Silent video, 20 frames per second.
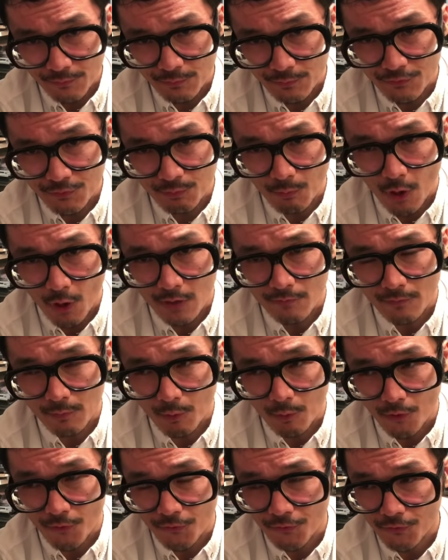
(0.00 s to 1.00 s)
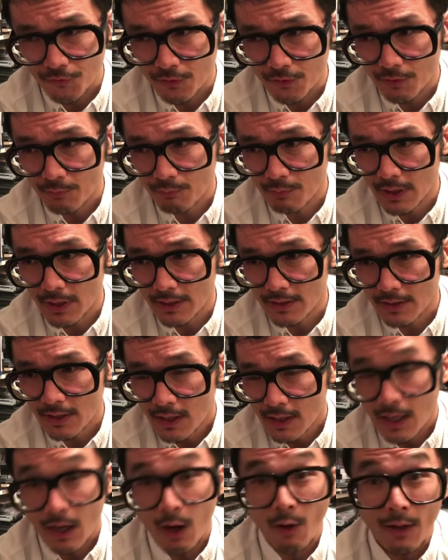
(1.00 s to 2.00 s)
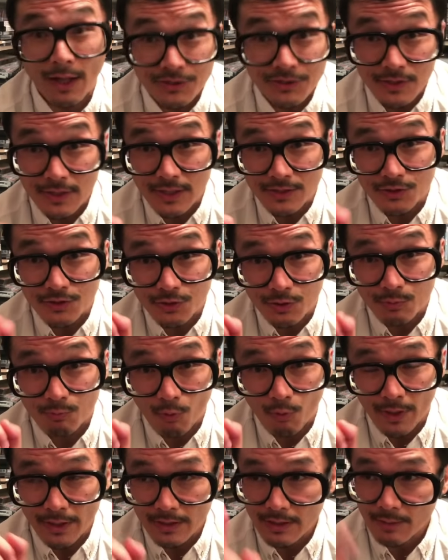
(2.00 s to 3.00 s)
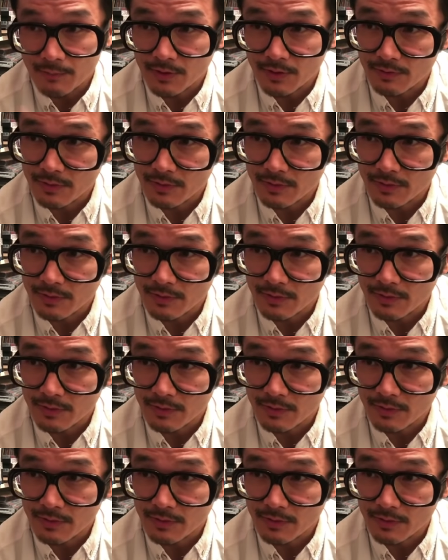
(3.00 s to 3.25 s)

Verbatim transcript: smart of a person but oh actually that's a good point let me